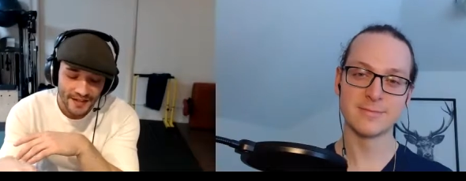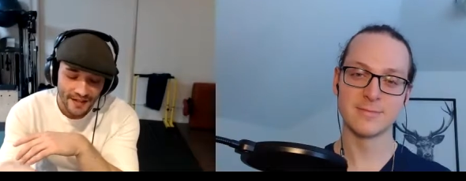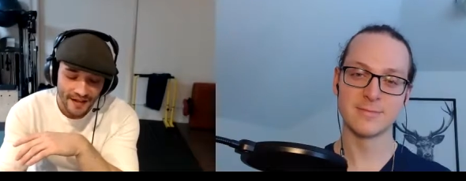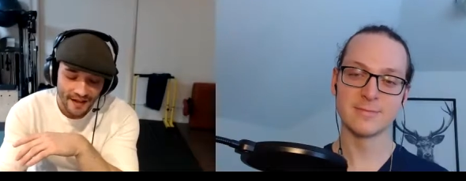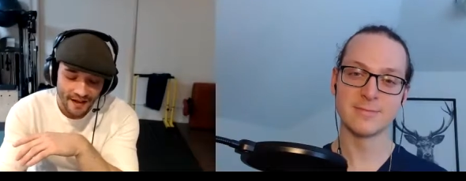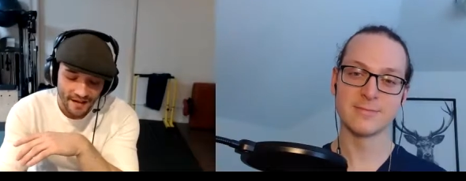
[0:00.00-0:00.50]

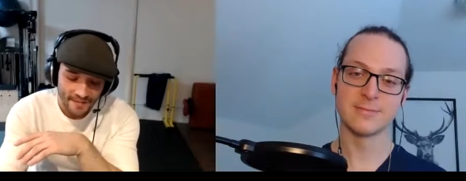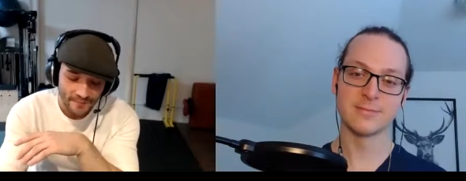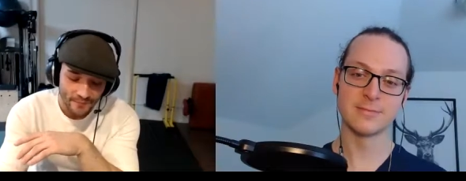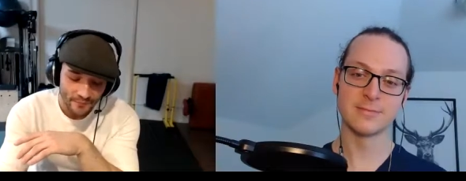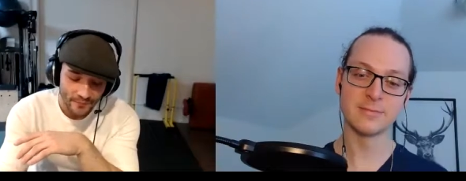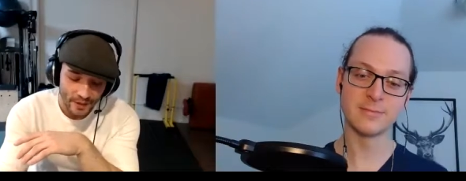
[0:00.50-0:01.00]

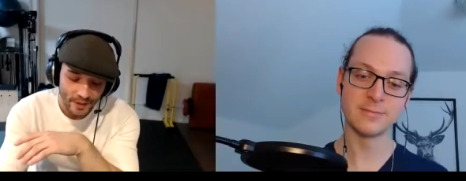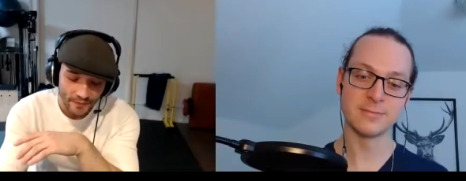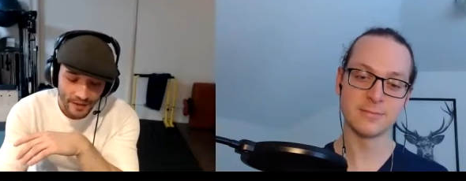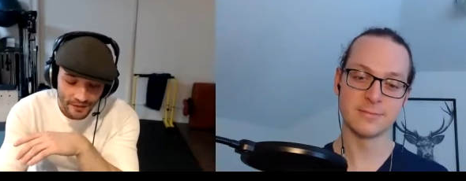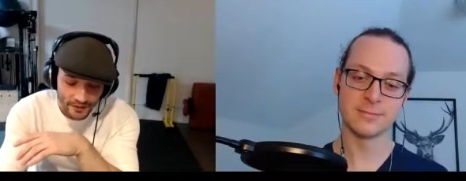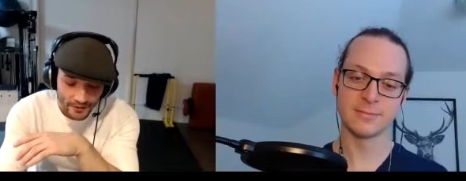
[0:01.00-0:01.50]
Speaker 1: um, a
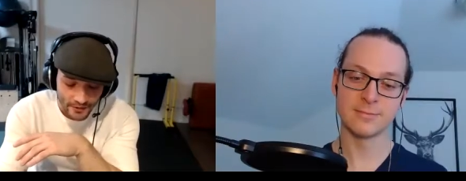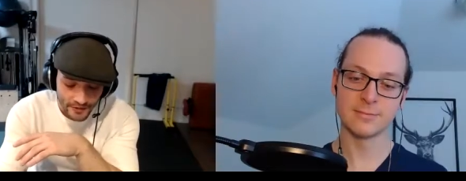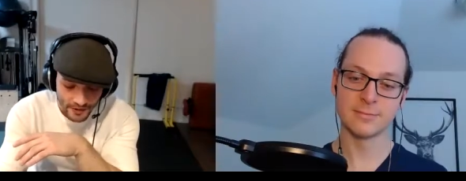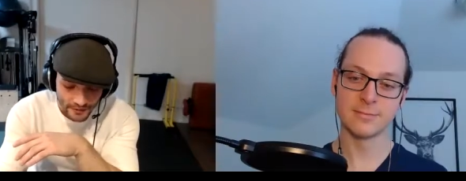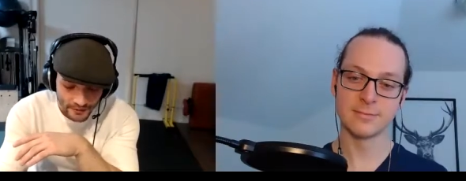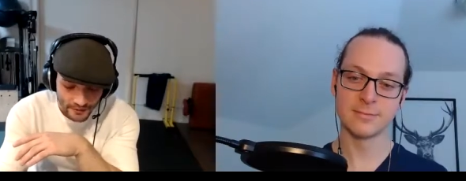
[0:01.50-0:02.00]
regular
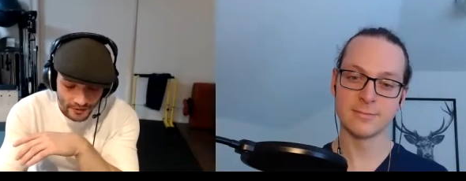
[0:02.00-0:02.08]
thing.